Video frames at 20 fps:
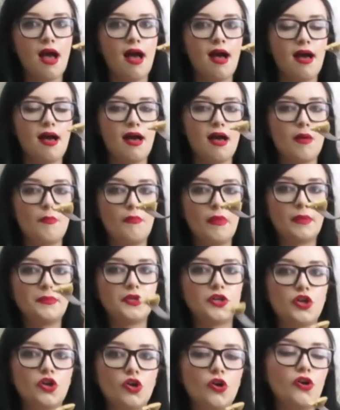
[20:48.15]
I'm
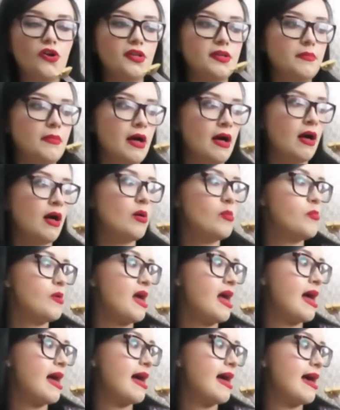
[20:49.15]
going to cook them up,
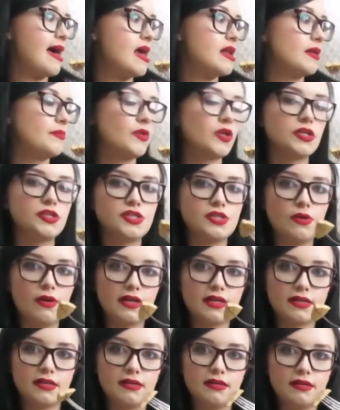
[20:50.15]
and I'm going to do
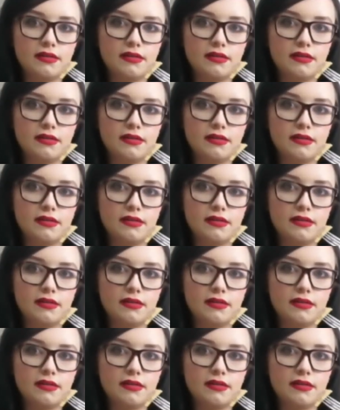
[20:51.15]
like